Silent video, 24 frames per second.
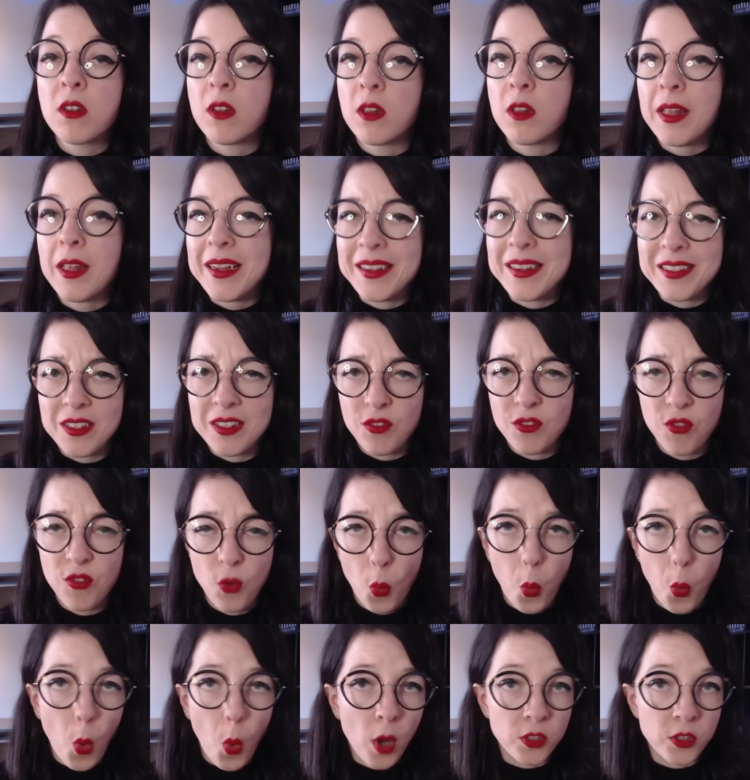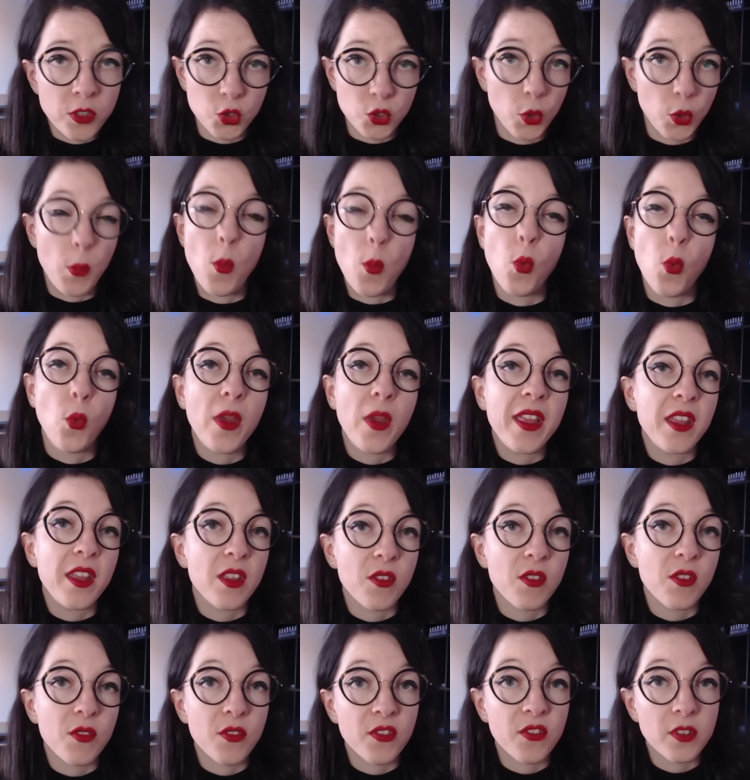collective quantum
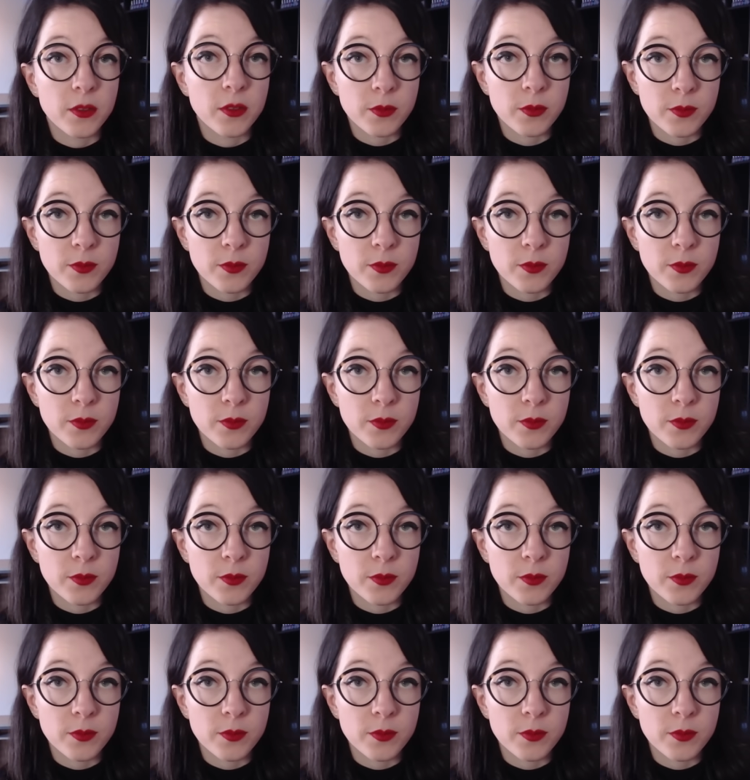wave.